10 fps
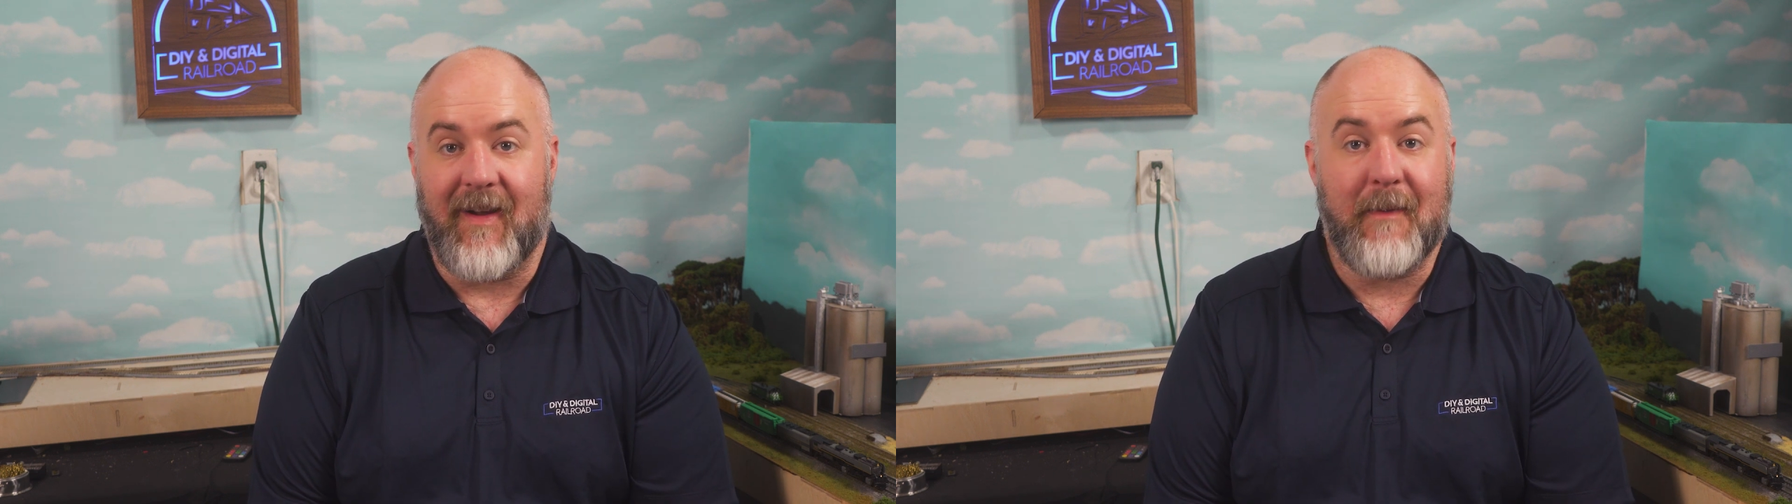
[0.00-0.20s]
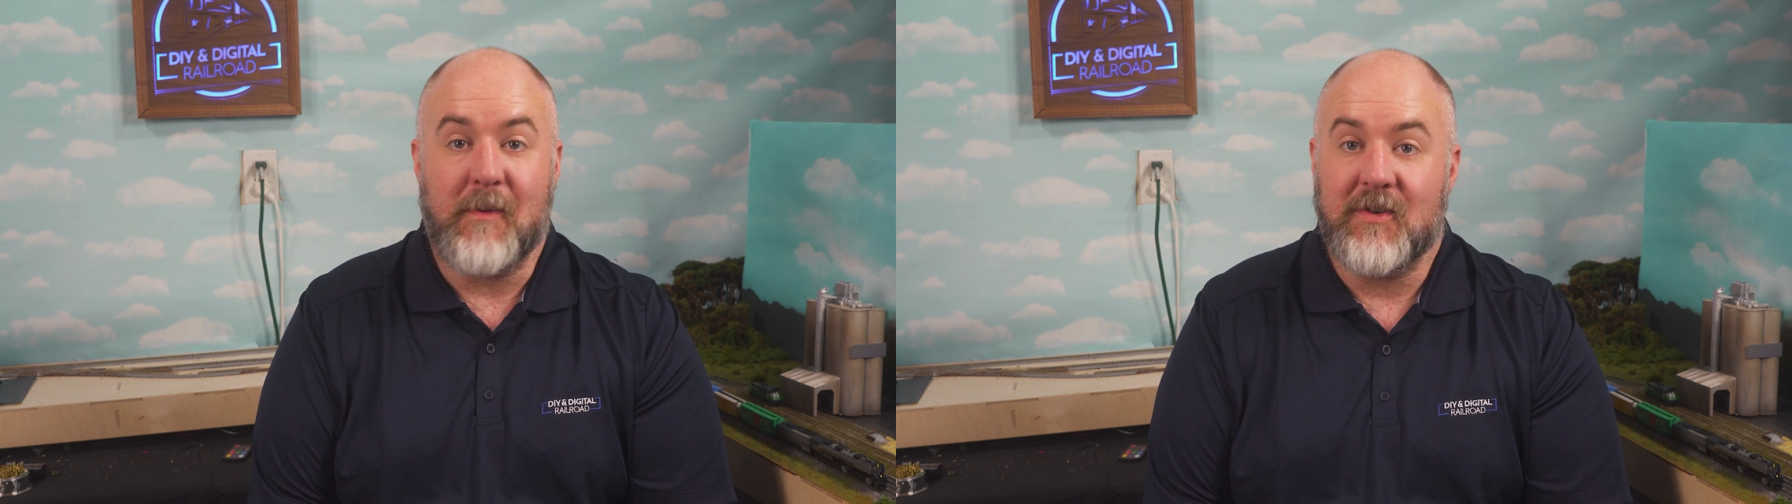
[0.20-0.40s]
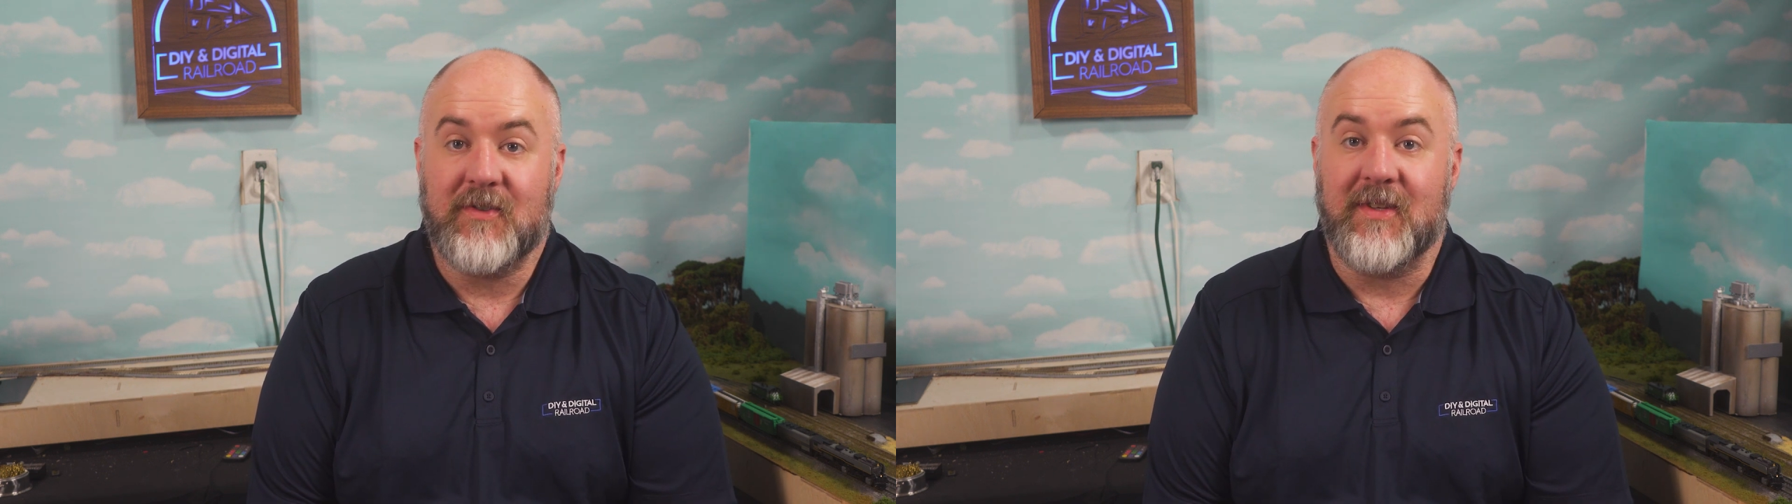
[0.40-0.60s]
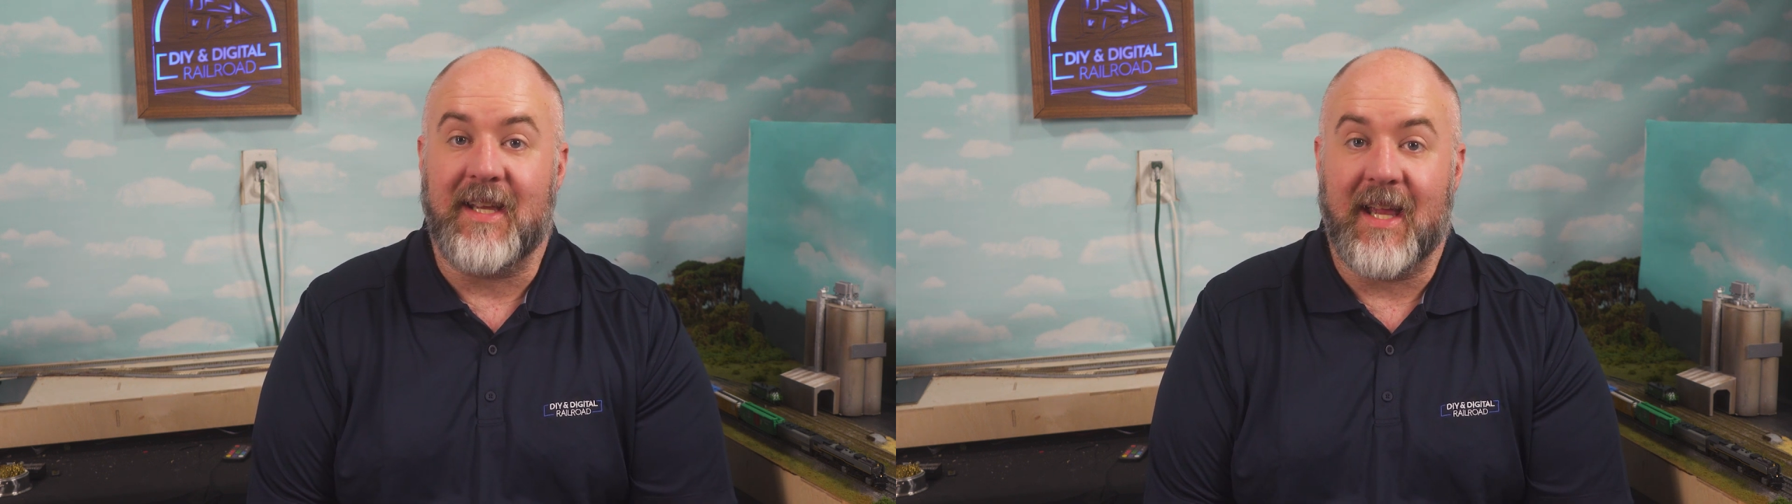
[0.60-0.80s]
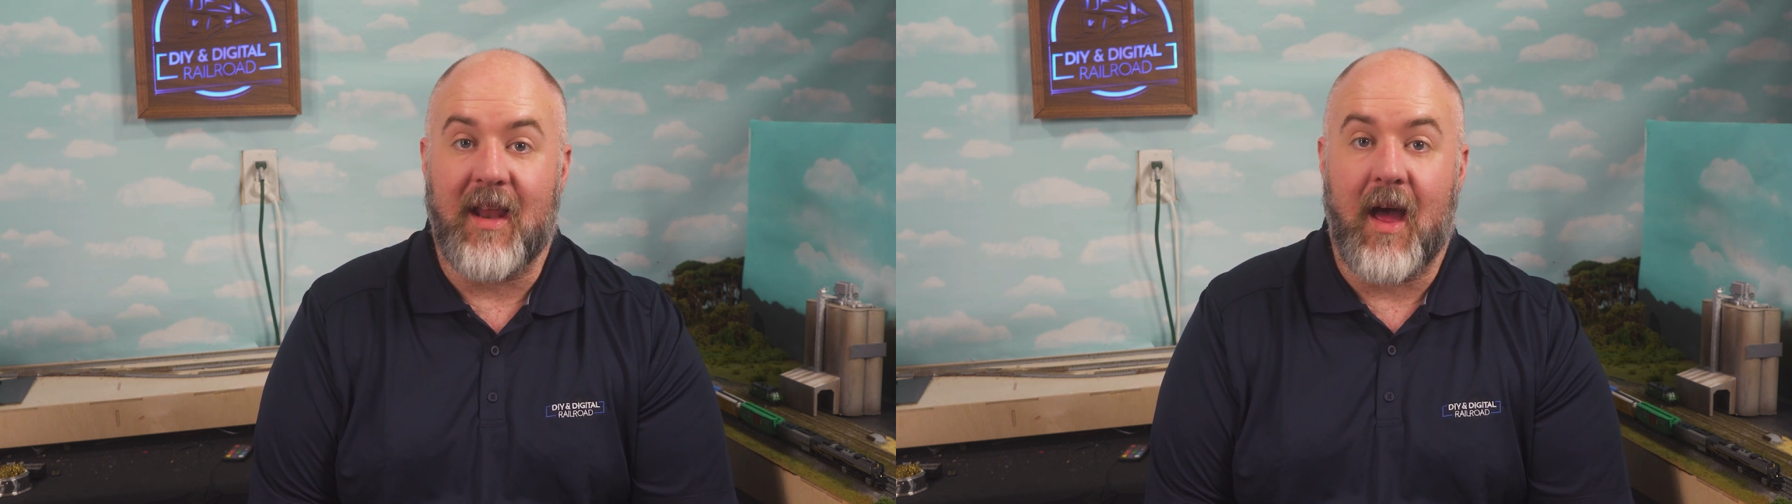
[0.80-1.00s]
Now, I personally
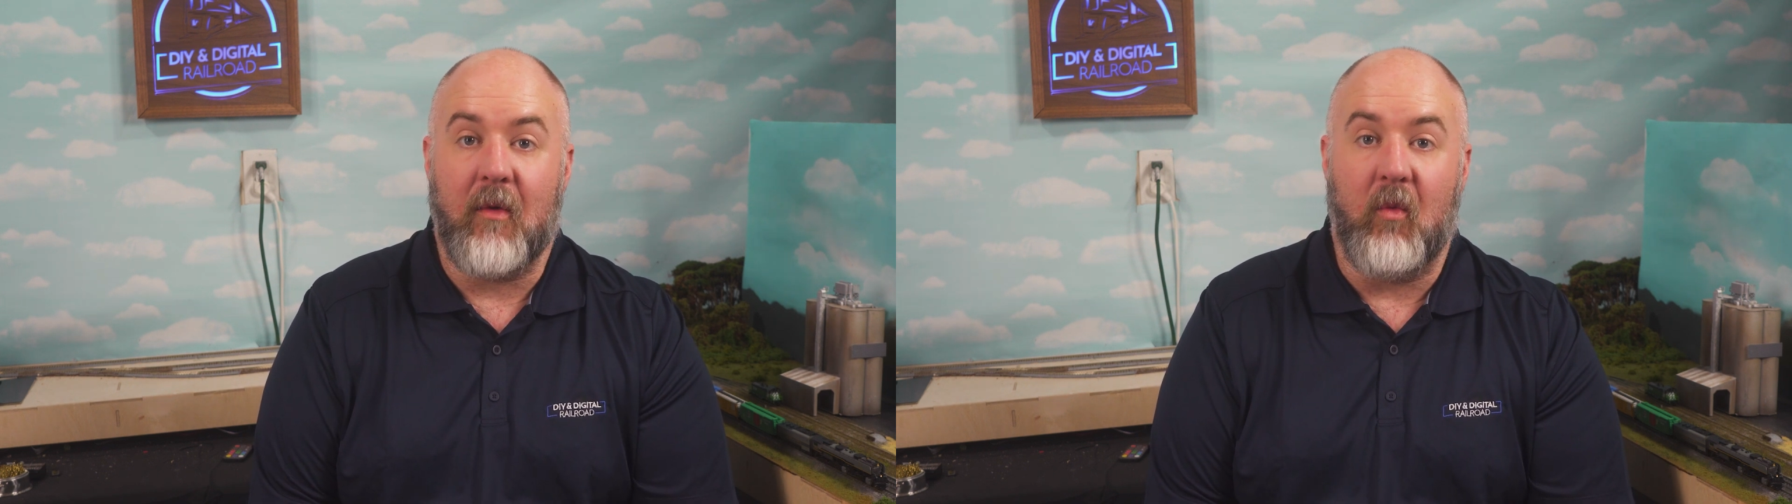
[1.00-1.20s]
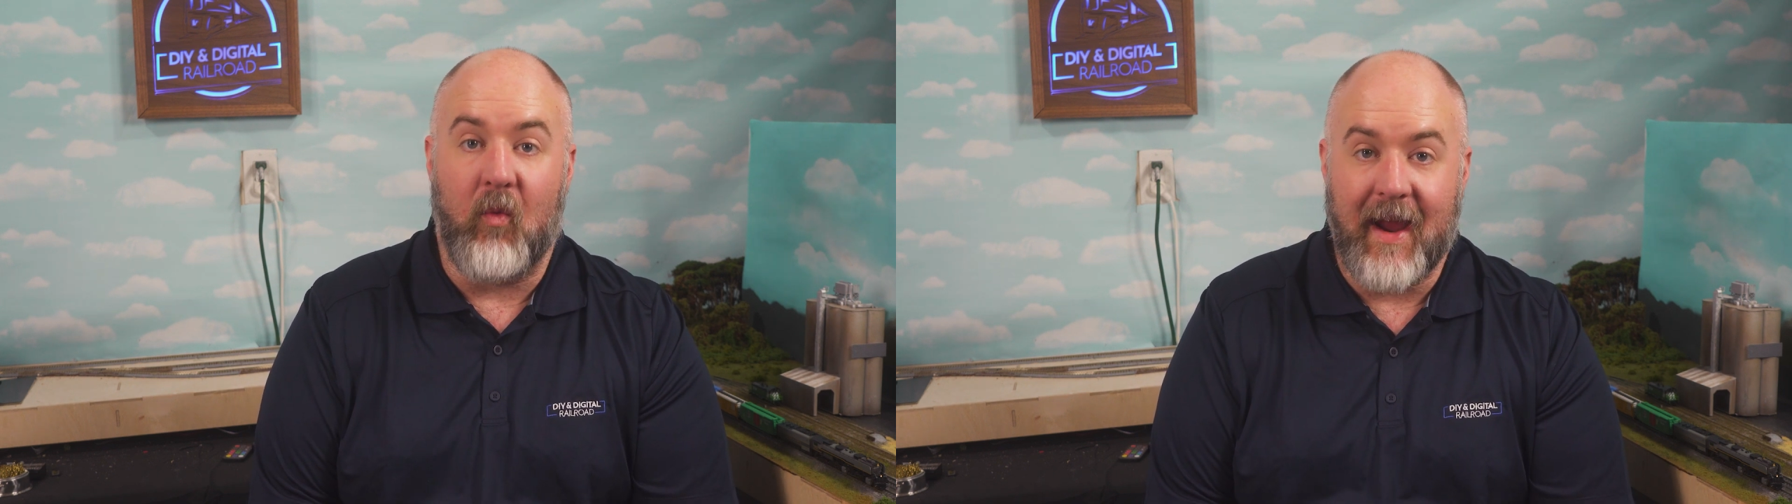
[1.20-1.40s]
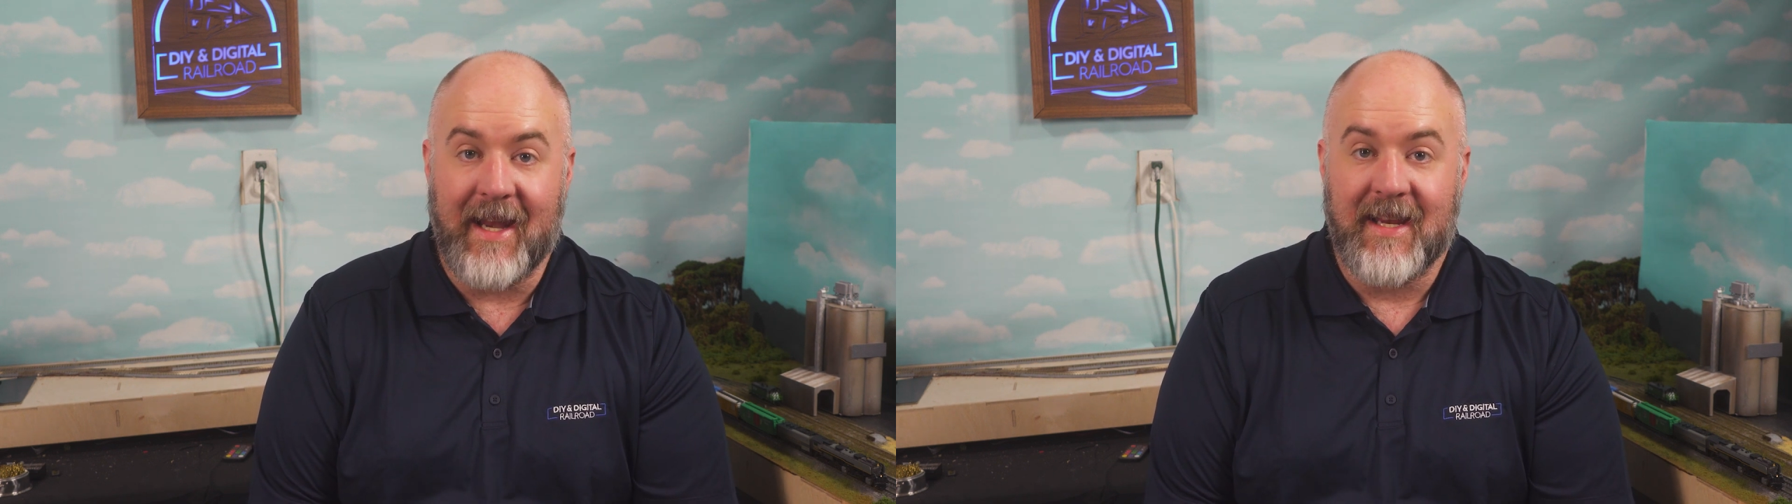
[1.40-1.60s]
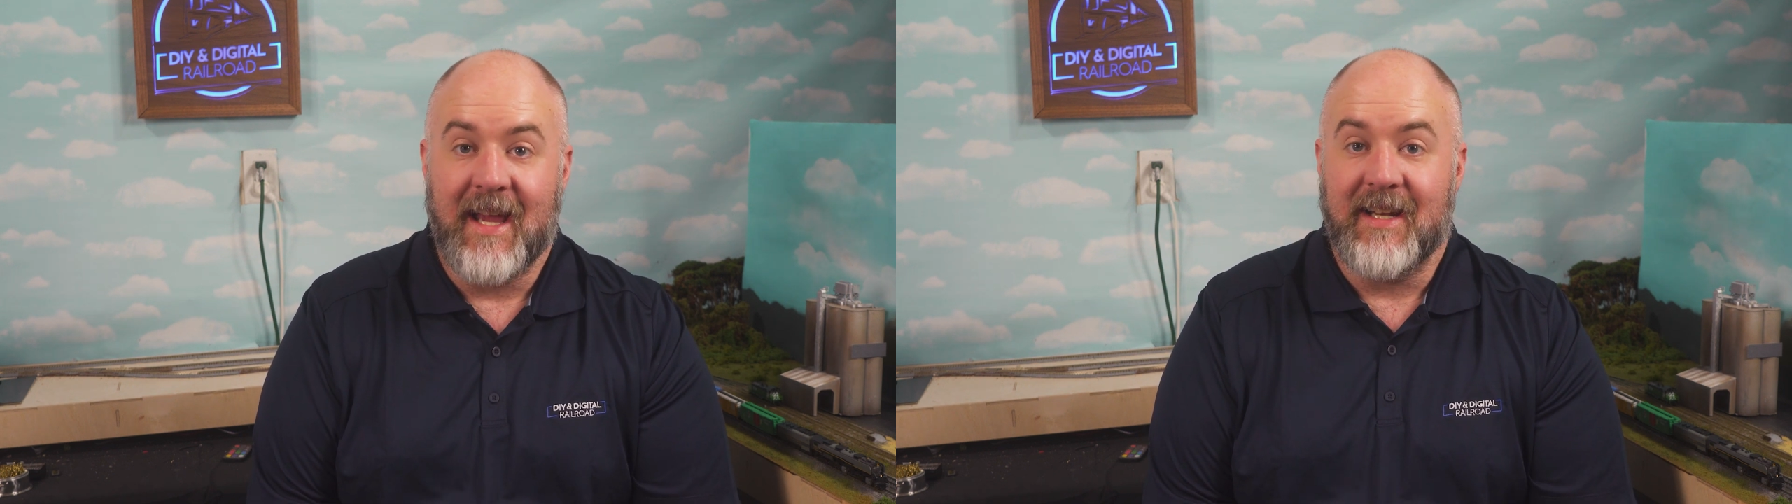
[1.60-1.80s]
cannot wait